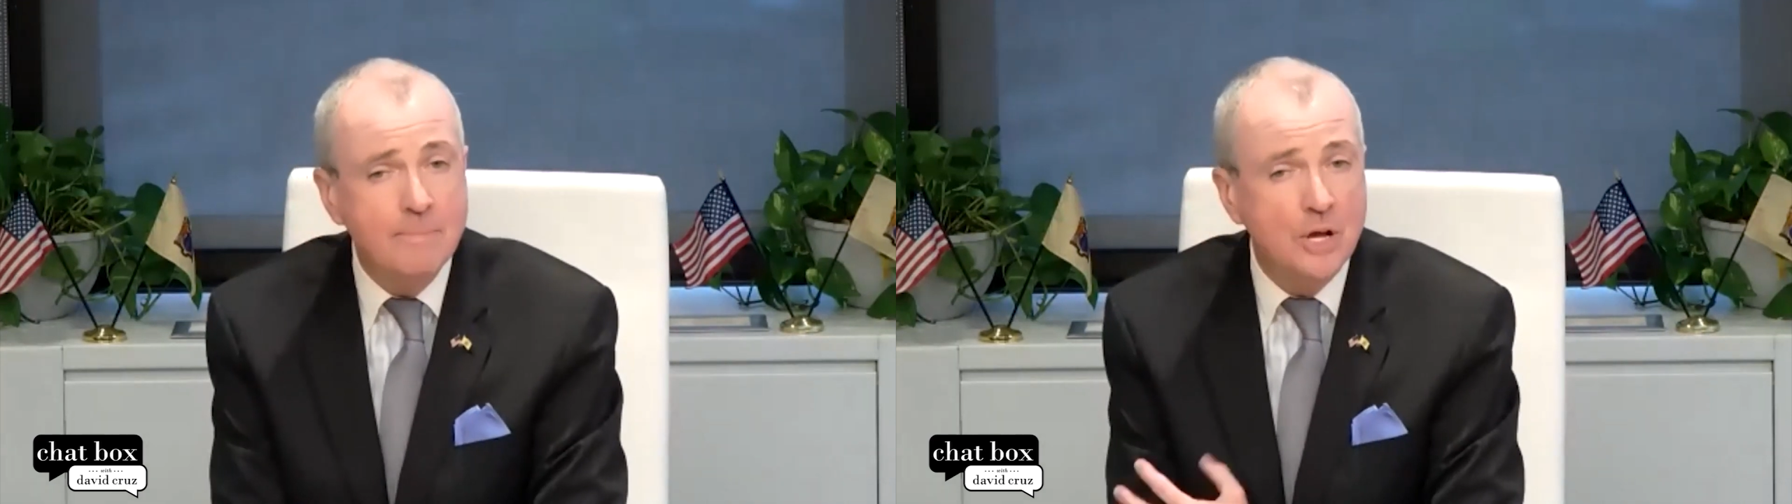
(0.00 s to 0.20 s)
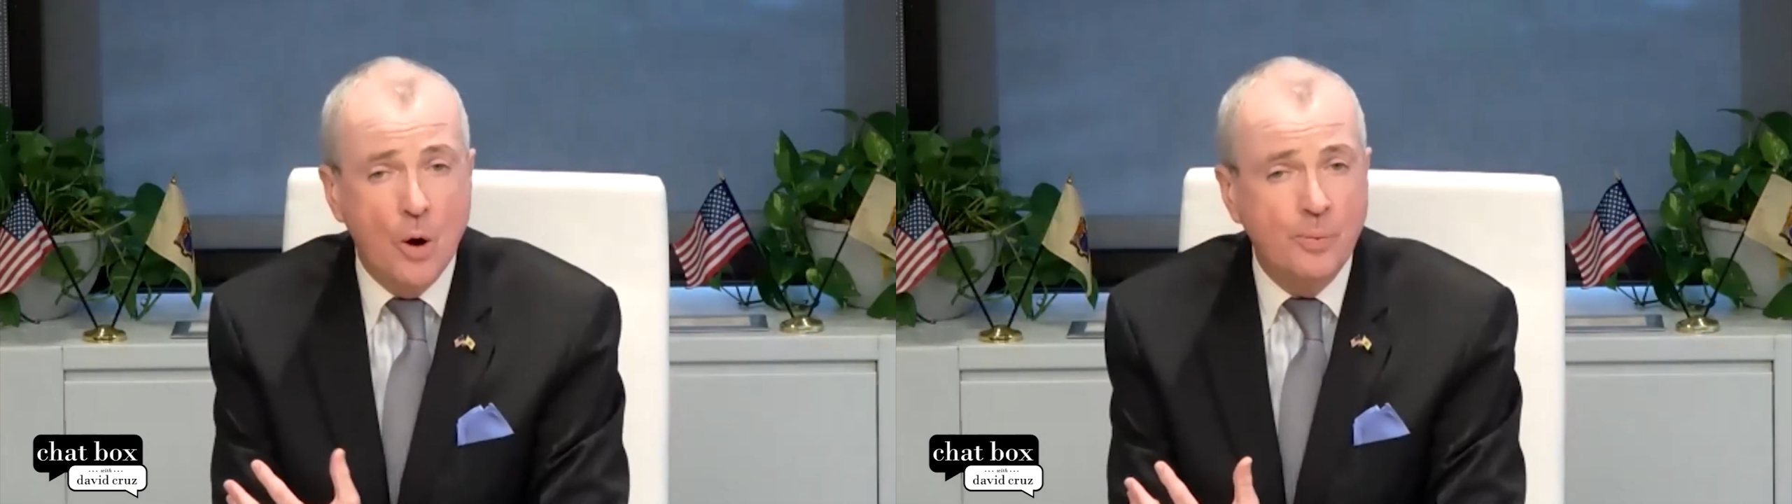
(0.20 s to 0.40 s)

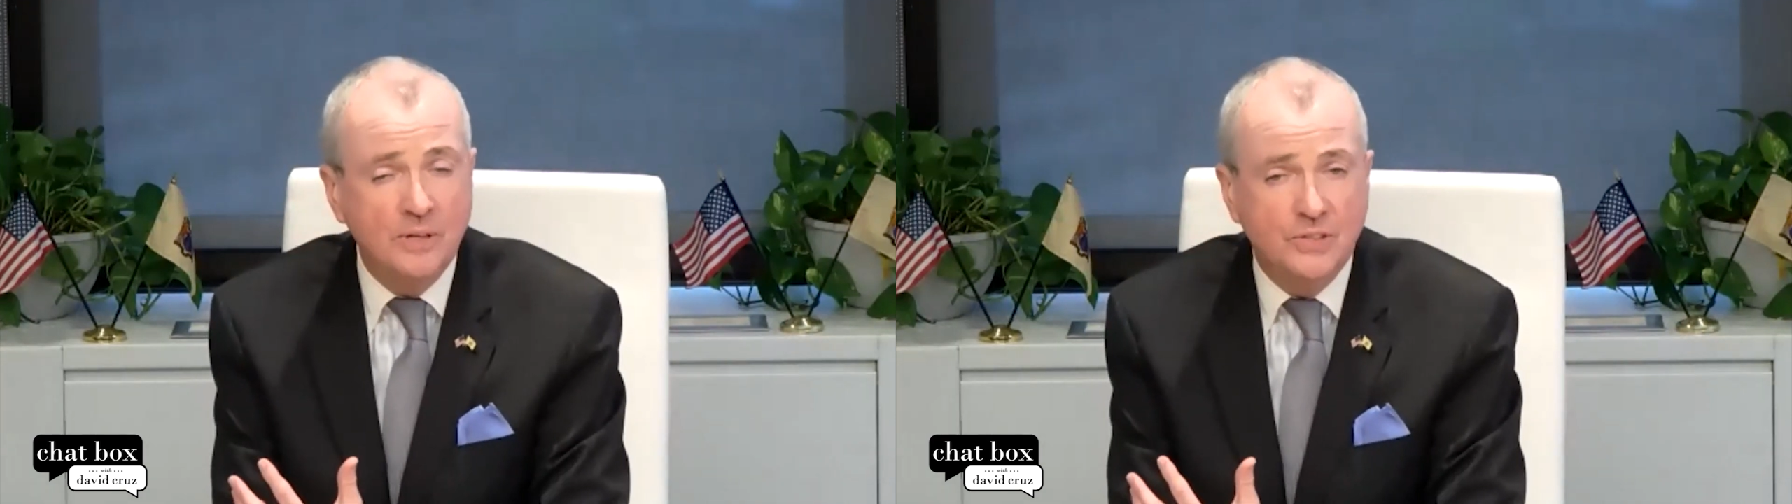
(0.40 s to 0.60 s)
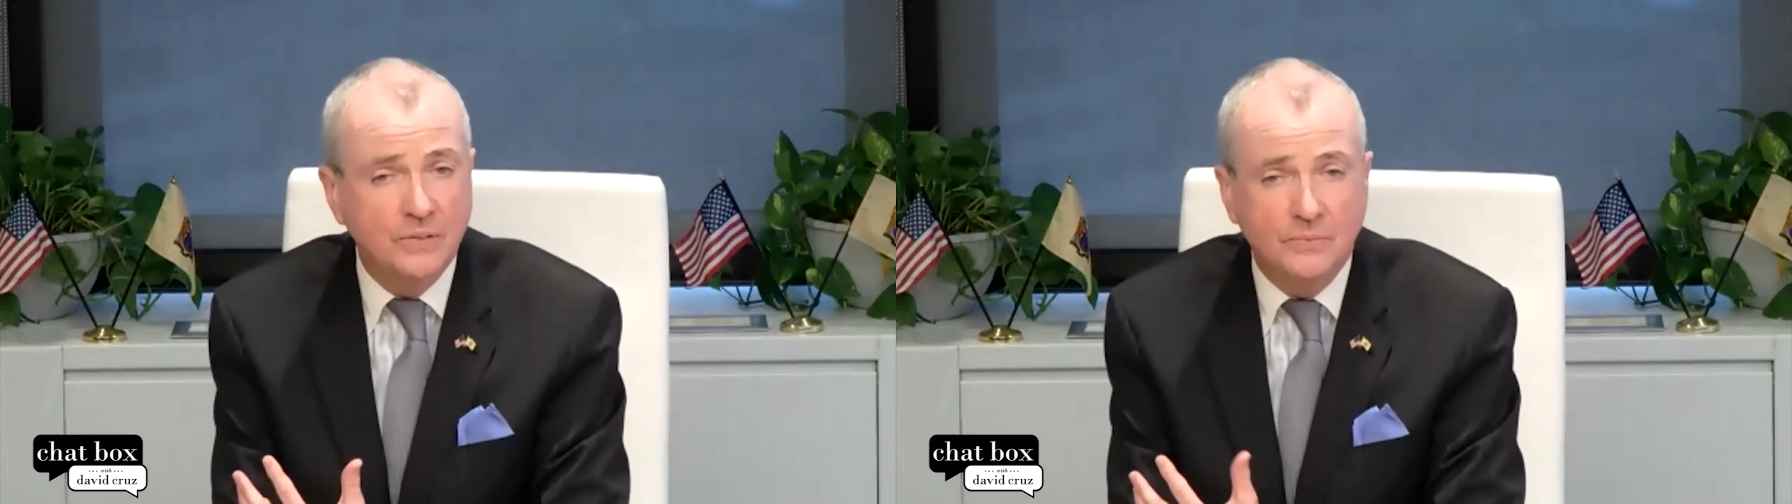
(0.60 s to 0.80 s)
be
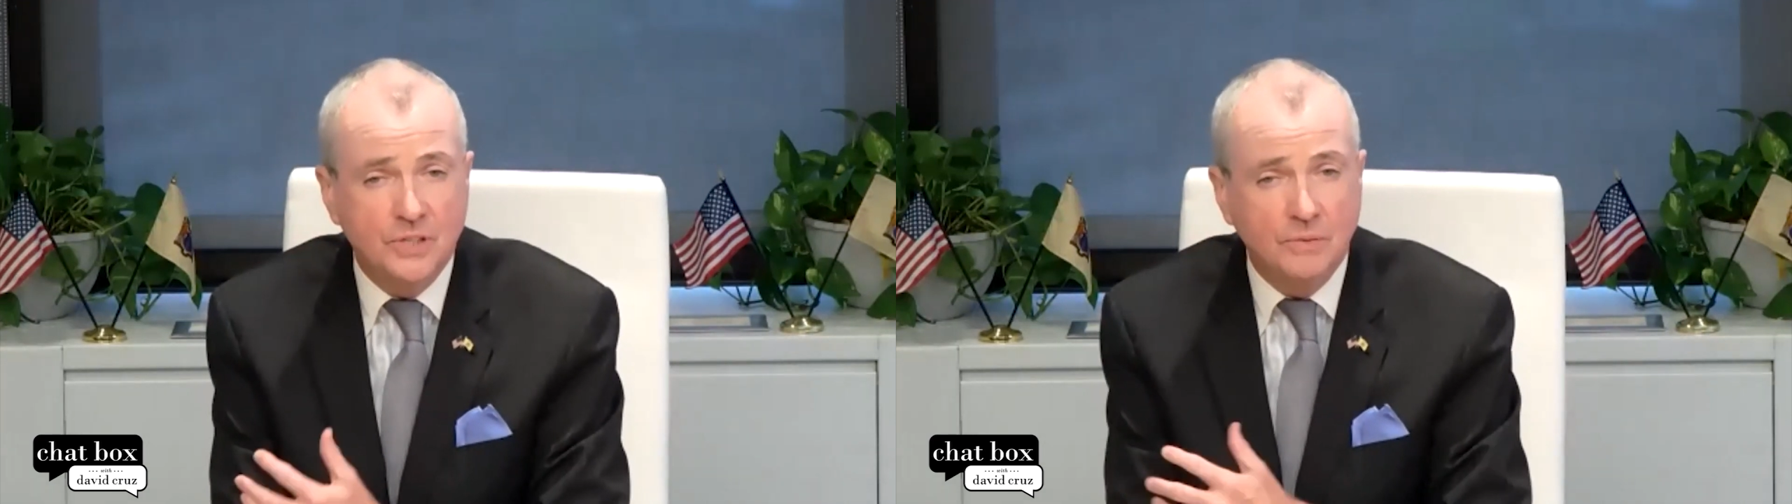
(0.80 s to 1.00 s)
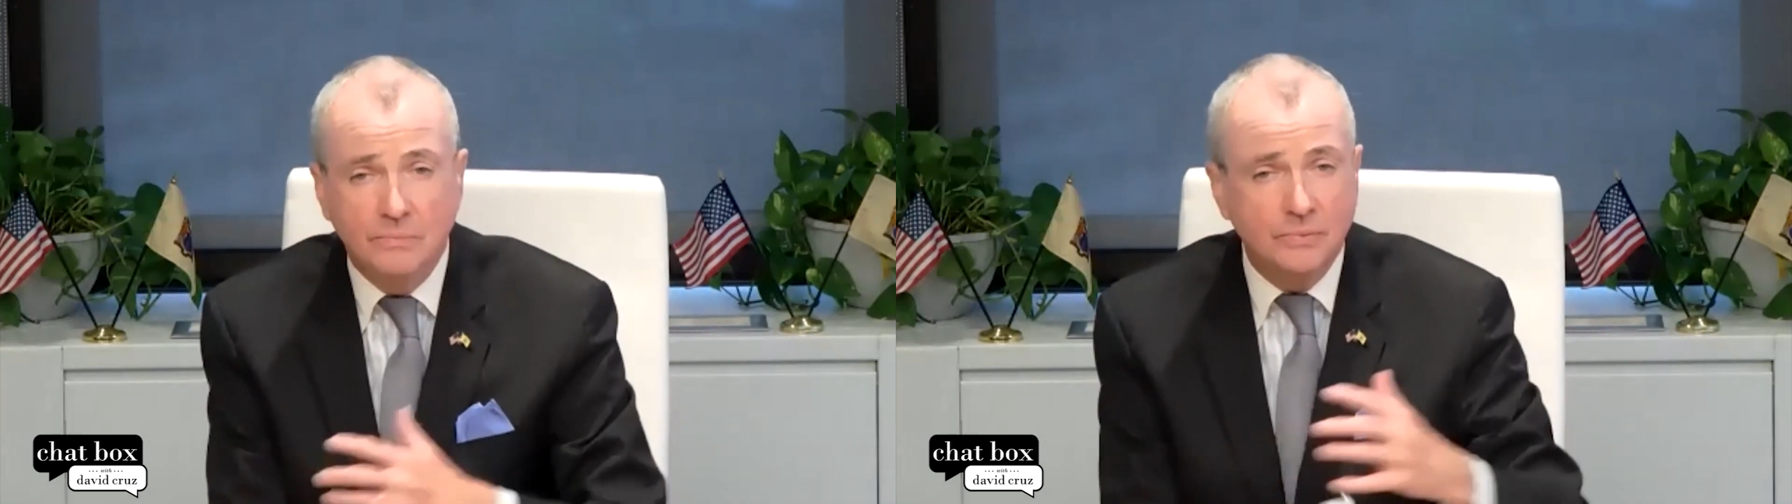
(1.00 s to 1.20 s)
open to,
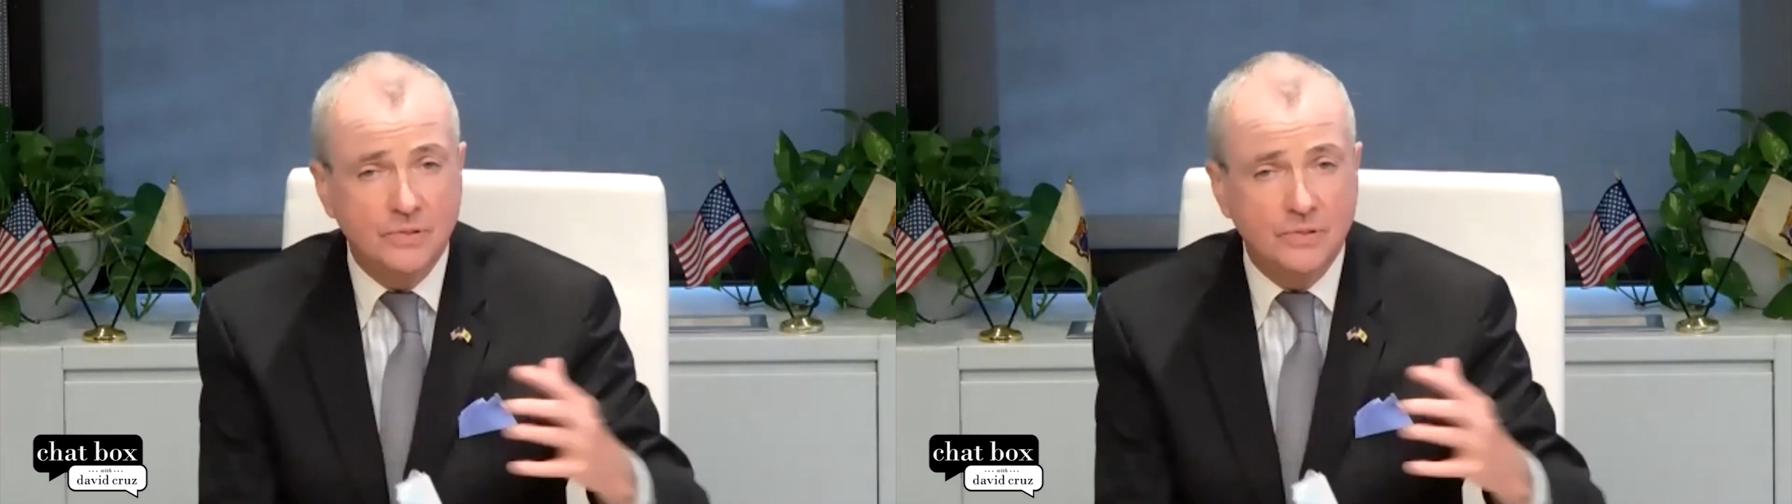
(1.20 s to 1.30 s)
to,